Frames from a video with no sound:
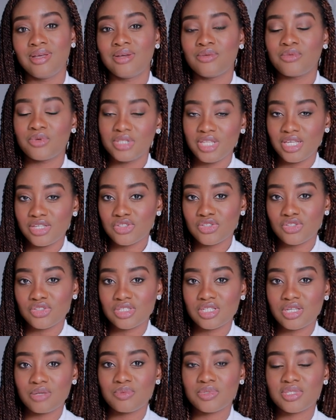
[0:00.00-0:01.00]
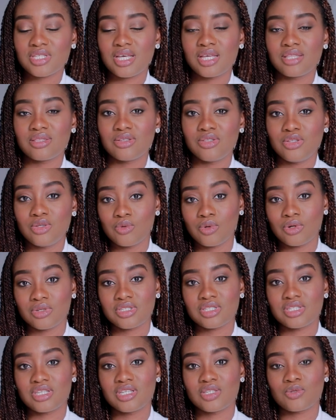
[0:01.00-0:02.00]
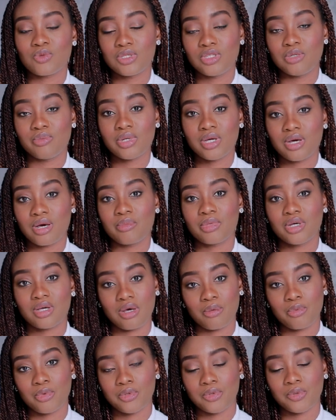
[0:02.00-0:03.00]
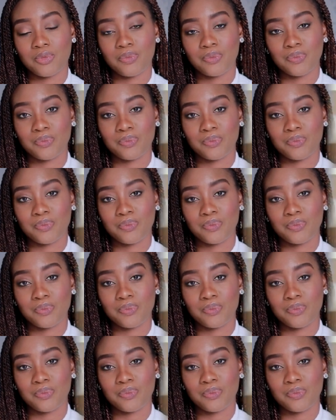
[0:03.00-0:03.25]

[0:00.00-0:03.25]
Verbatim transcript: relationships and the nuances when you become a couple